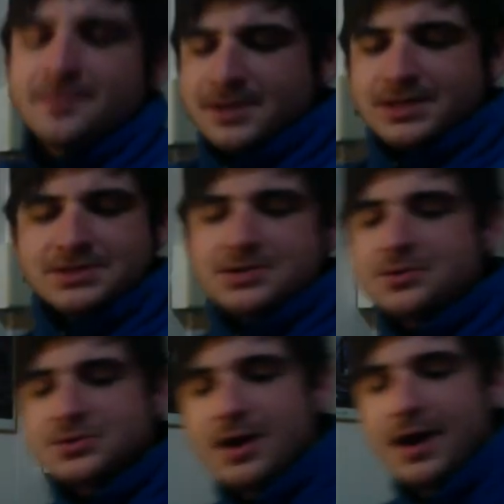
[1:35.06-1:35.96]
So
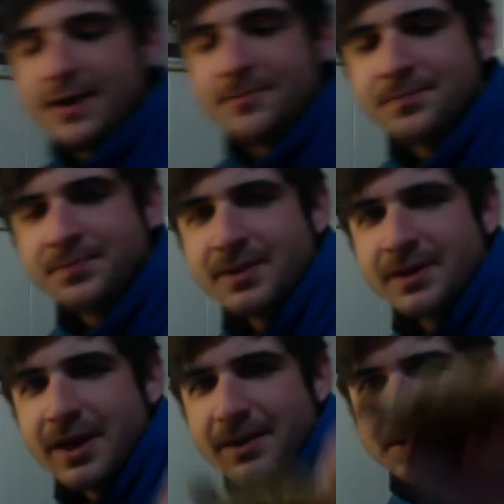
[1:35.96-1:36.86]
dry.
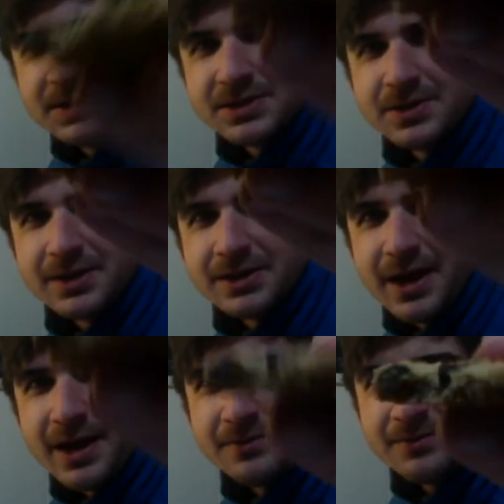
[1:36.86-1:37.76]
I mean, just look at that.